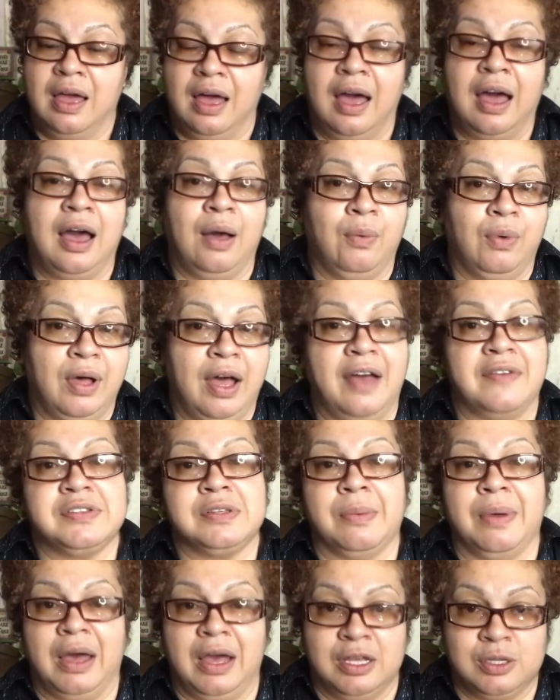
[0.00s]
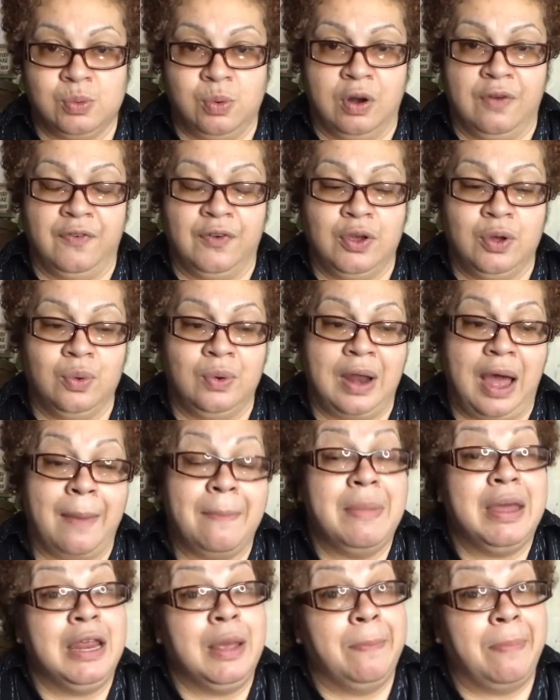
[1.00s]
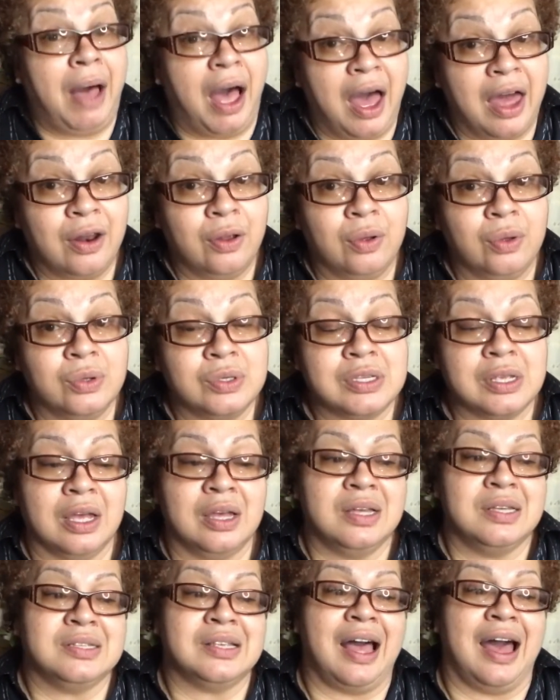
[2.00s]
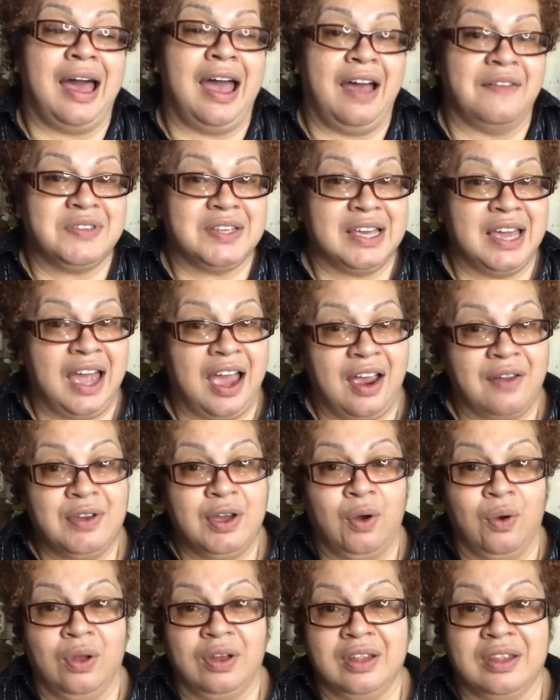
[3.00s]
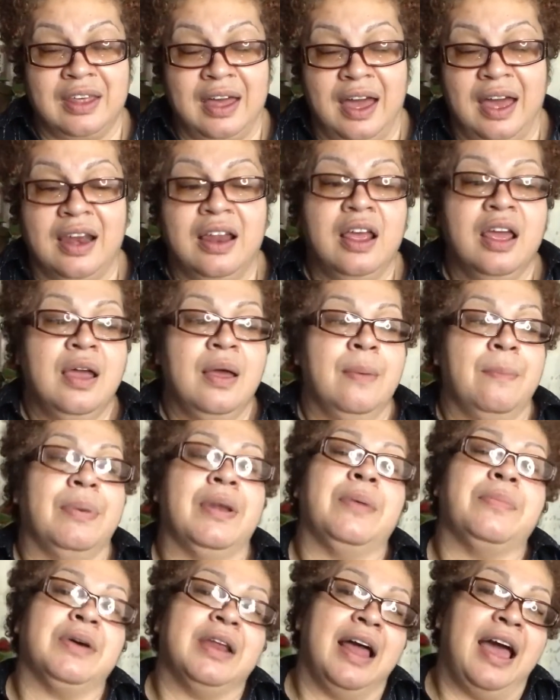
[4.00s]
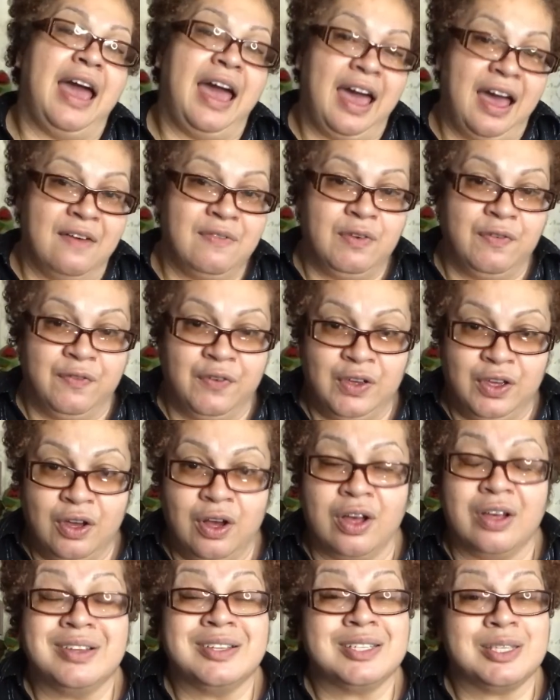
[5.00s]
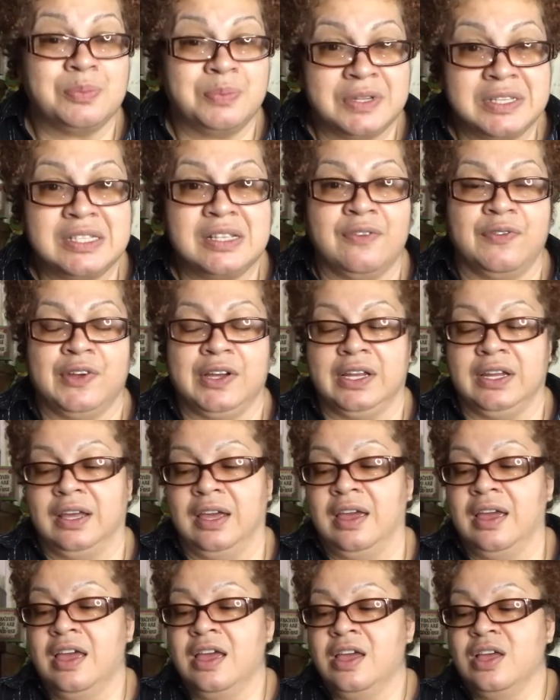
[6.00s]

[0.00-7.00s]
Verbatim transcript: I will have some ice water for you. Not many bottles because I have to carry all of that, but I'm gonna have it for y'all specifically.